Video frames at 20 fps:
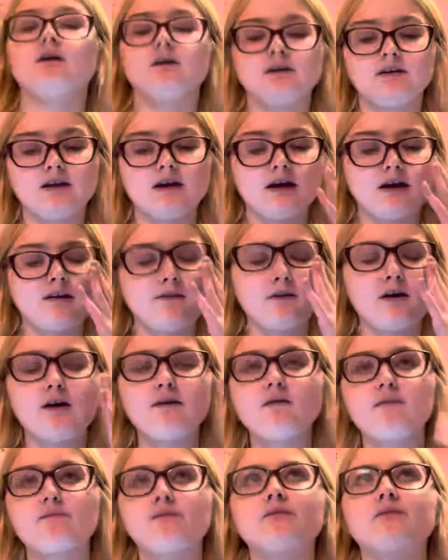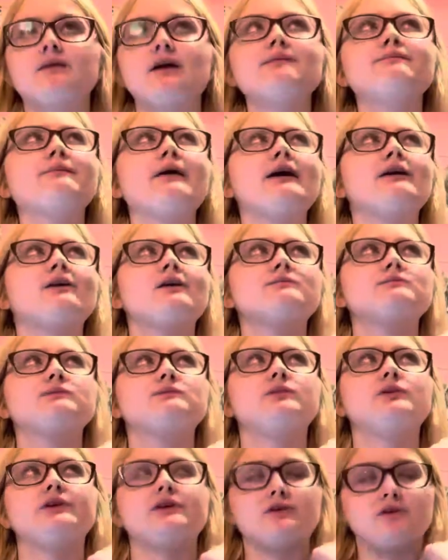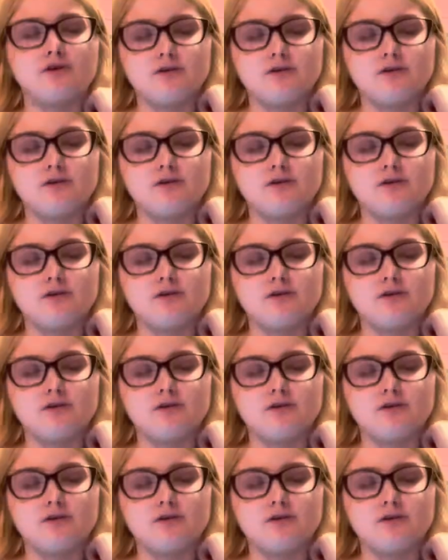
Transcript: Yeah, I'm better. I'm pretty good.